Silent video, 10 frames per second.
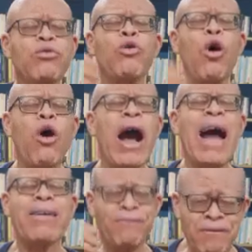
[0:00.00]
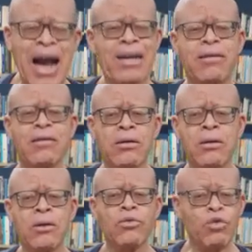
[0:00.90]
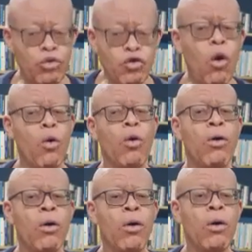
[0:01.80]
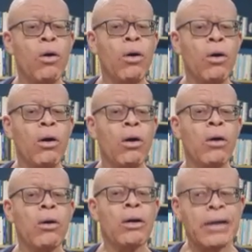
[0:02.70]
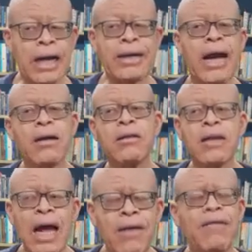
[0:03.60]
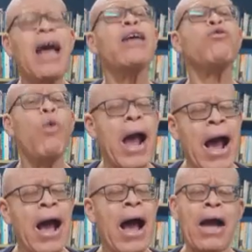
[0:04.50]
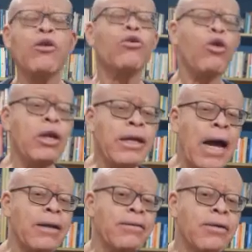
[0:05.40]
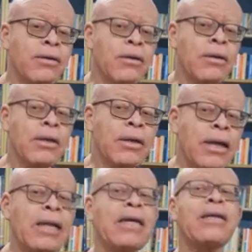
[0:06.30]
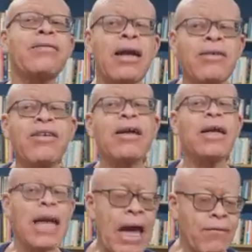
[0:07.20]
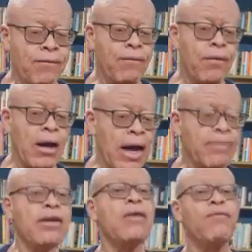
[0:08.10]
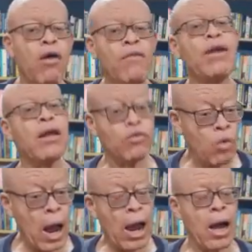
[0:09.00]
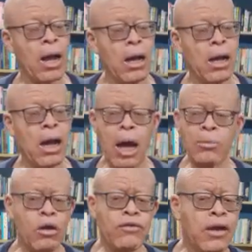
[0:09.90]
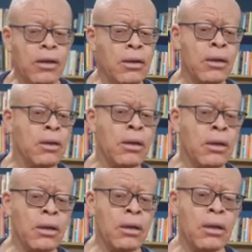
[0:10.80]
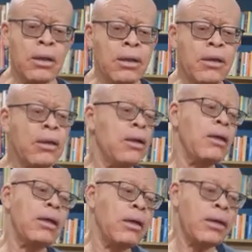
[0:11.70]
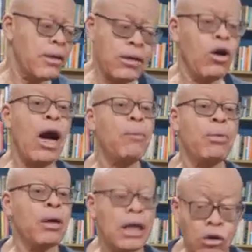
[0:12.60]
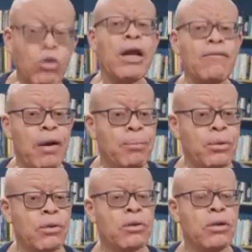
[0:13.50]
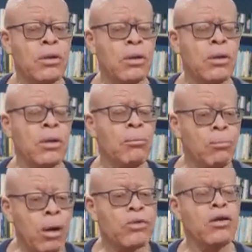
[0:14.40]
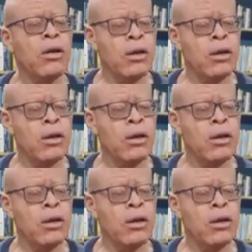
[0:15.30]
no hard fact to show that there is life elsewhere, and not only that, that intelligent life has evolved elsewhere. I'm not saying it did not happen. It could have happened. But